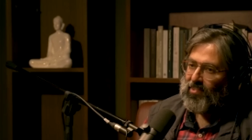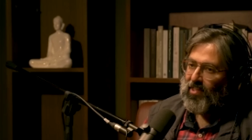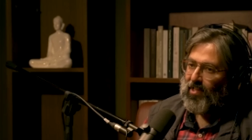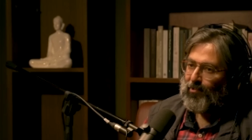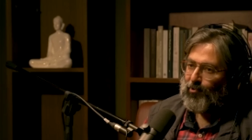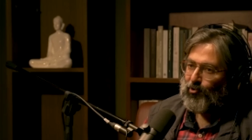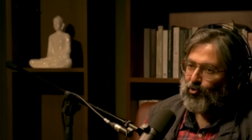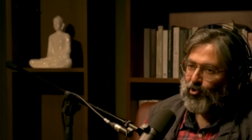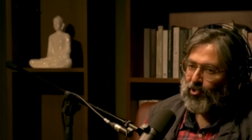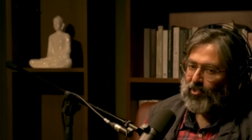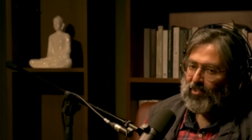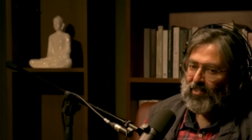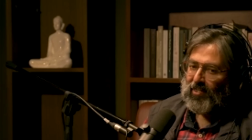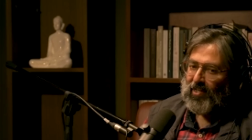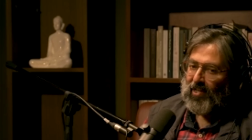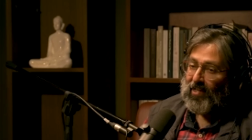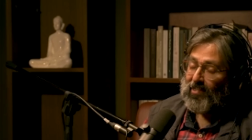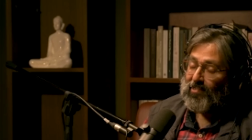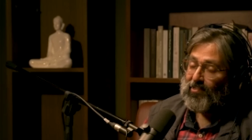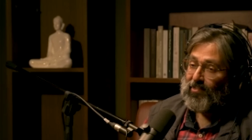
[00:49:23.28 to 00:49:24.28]
that
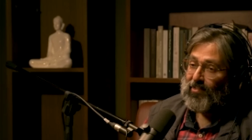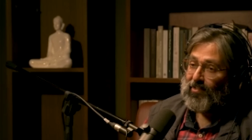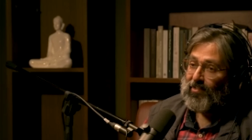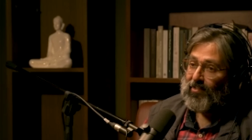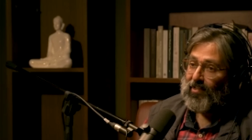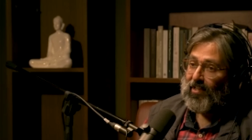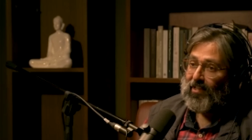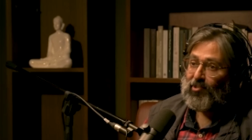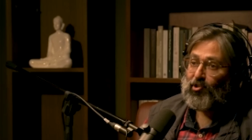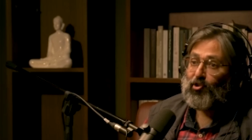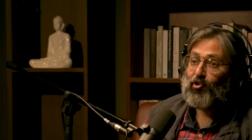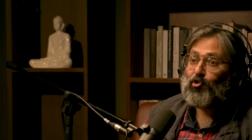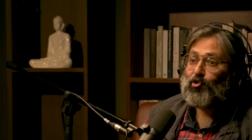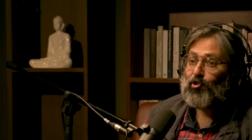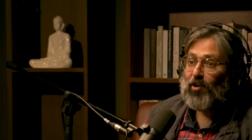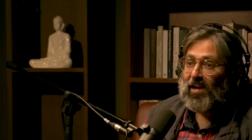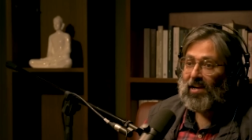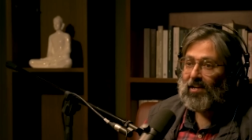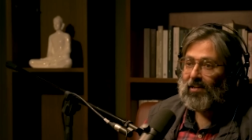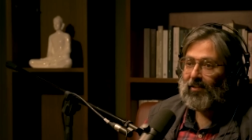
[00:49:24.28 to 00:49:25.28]
journey as a
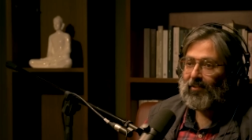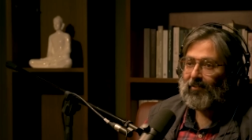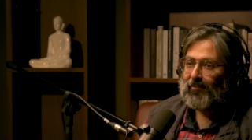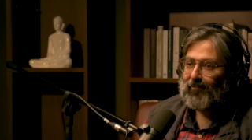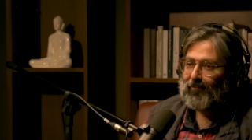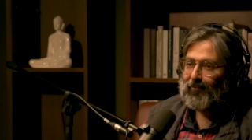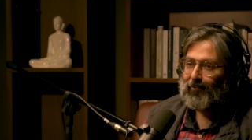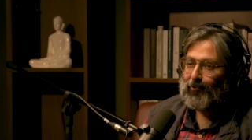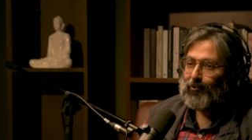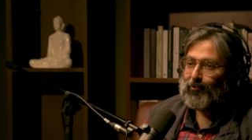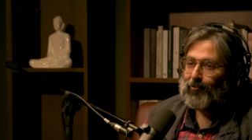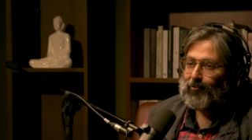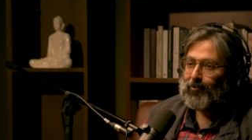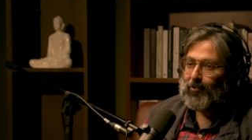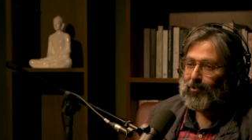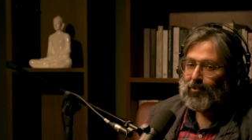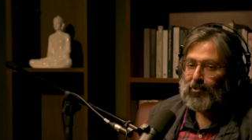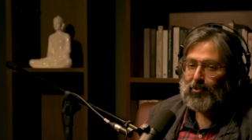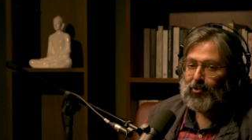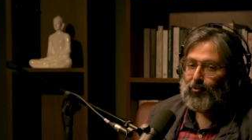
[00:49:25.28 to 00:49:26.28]
trainer?
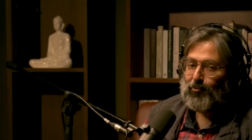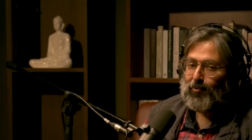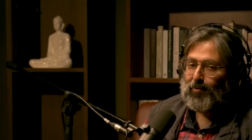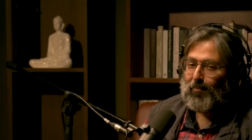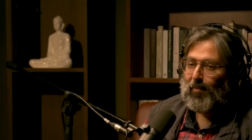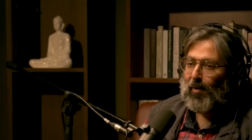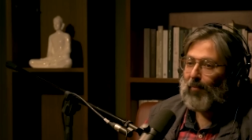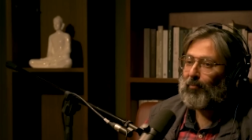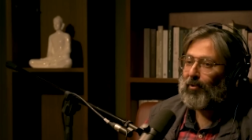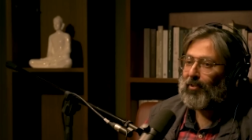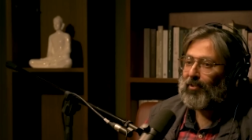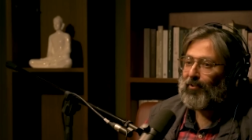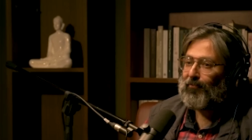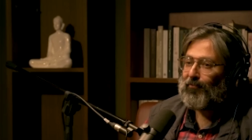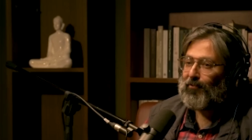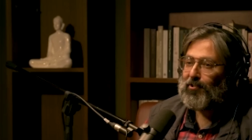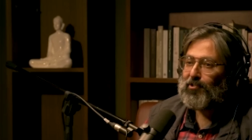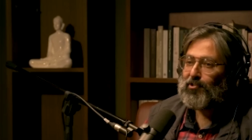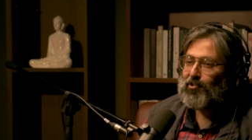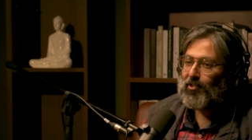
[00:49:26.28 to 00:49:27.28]
Do you remember the
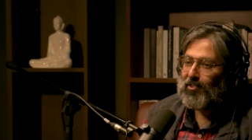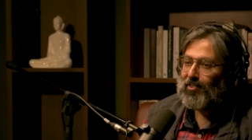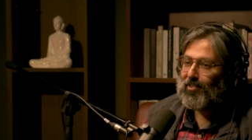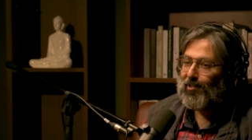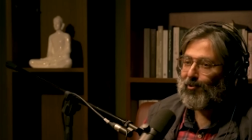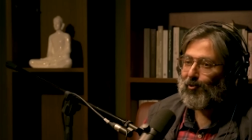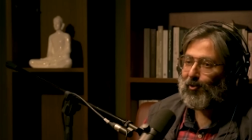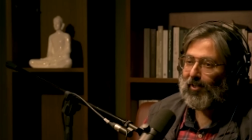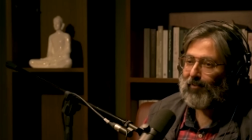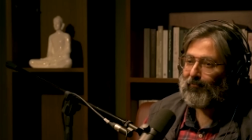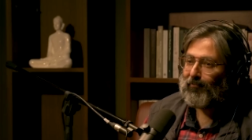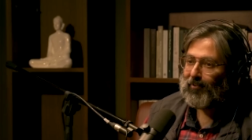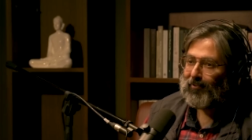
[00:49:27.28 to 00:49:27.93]
first sitting you gave?